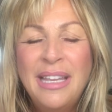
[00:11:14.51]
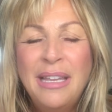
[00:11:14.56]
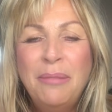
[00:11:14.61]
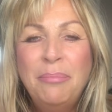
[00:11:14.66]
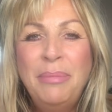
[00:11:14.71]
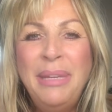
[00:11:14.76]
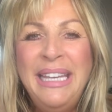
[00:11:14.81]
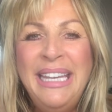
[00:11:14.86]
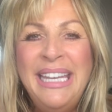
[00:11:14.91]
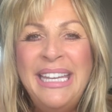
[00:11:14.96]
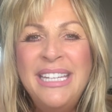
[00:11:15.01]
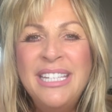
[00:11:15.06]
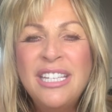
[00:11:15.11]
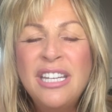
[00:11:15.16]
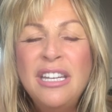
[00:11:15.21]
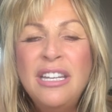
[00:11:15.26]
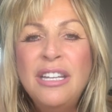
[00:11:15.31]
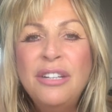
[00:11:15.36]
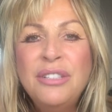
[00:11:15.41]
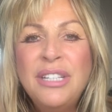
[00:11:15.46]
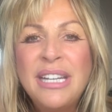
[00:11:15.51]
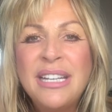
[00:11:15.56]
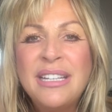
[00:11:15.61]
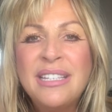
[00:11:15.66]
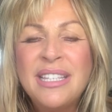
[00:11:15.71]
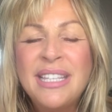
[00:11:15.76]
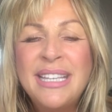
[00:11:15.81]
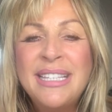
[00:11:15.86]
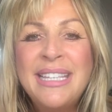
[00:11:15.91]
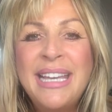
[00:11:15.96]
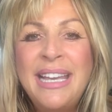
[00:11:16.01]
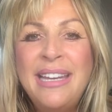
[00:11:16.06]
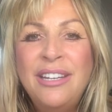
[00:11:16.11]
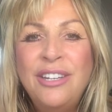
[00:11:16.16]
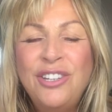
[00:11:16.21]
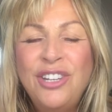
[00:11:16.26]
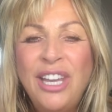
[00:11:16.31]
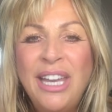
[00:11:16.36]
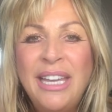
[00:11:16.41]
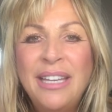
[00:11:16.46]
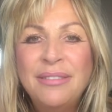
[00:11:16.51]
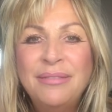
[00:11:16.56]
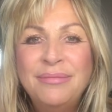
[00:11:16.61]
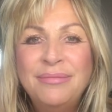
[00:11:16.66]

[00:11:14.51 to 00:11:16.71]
Begin to notice this energy